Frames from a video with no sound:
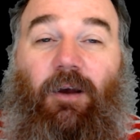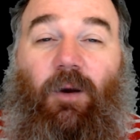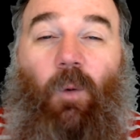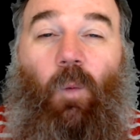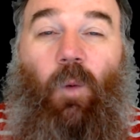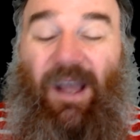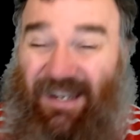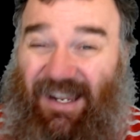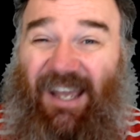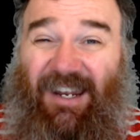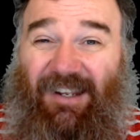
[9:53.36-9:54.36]
we're
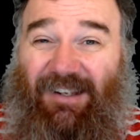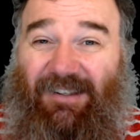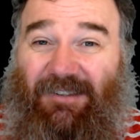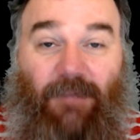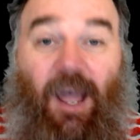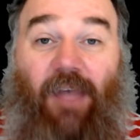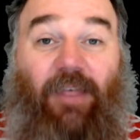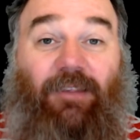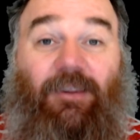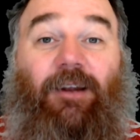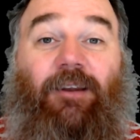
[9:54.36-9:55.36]
dead. And that's
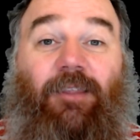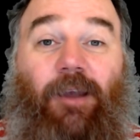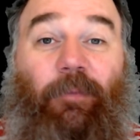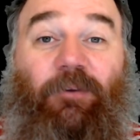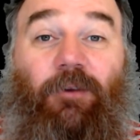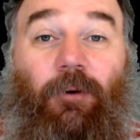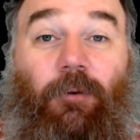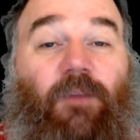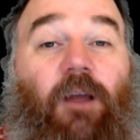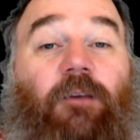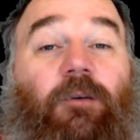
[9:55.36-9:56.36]
the end of the episode.
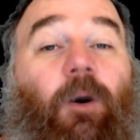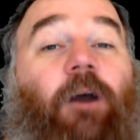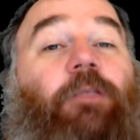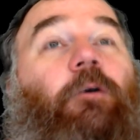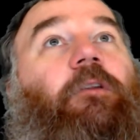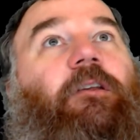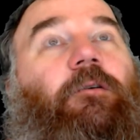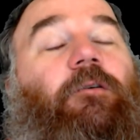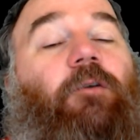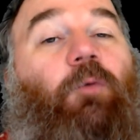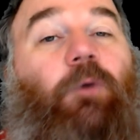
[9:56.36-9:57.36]
So I thought this
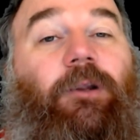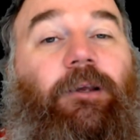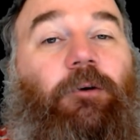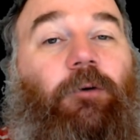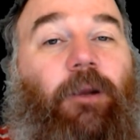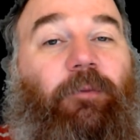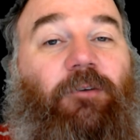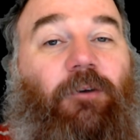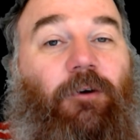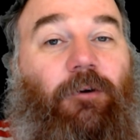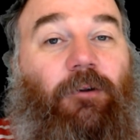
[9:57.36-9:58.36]
was a really good
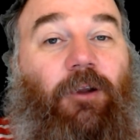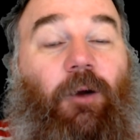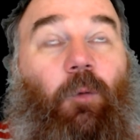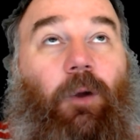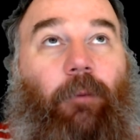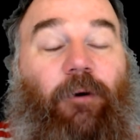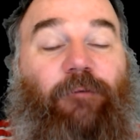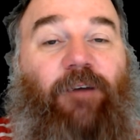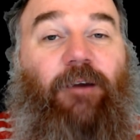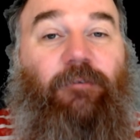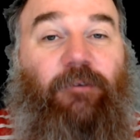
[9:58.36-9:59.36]
episode, like one of my
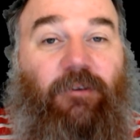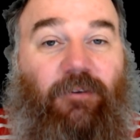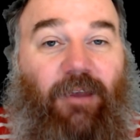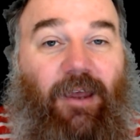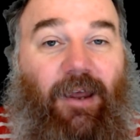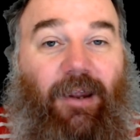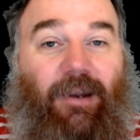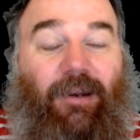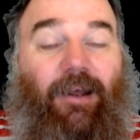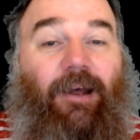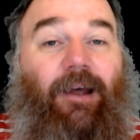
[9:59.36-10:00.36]
favorites. And
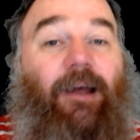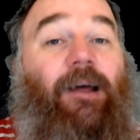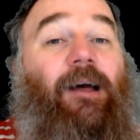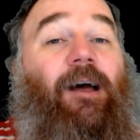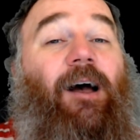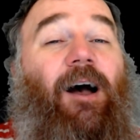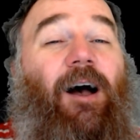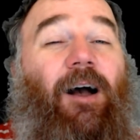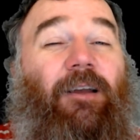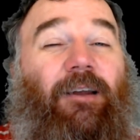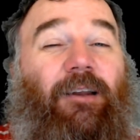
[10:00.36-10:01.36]

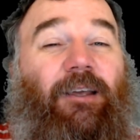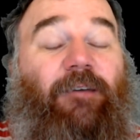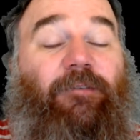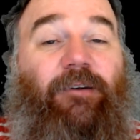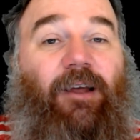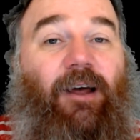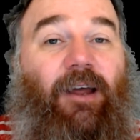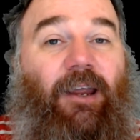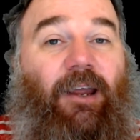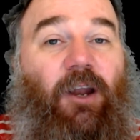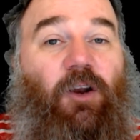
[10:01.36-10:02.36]
I'm going to give it
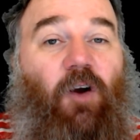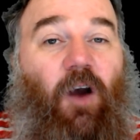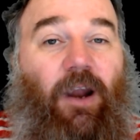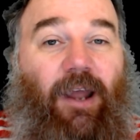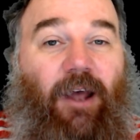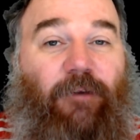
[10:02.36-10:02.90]
a 9 out of